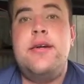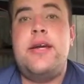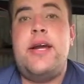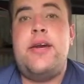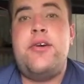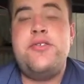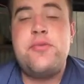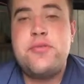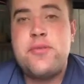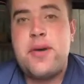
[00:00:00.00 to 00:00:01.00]
G'day guys,
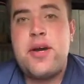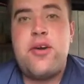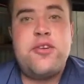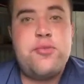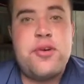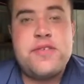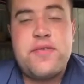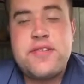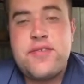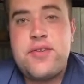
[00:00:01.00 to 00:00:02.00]
welcome to my RX Plus
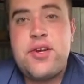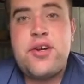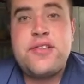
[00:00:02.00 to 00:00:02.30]
Fifty video.